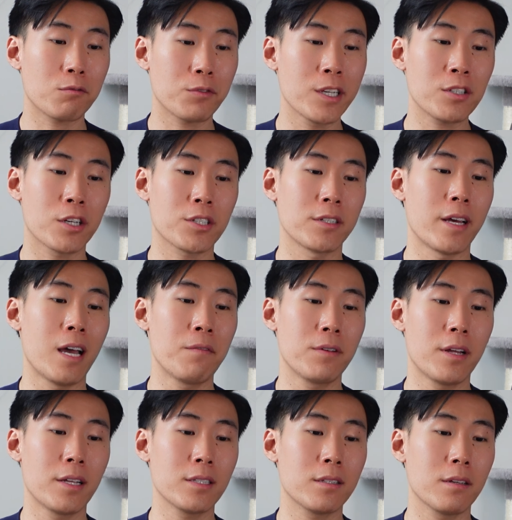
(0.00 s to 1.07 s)
research and
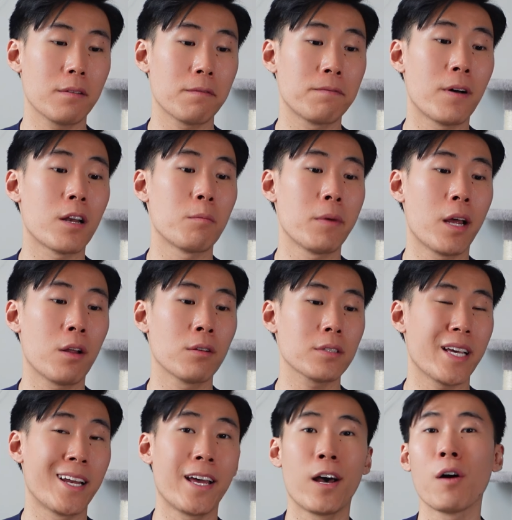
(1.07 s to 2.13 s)
evidence,
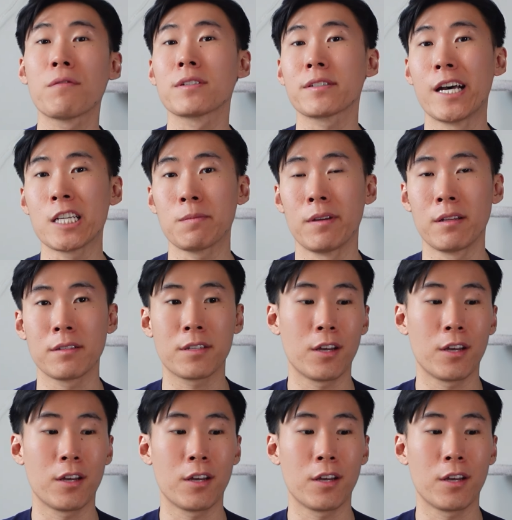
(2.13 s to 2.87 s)
fundamentals, and health assessment.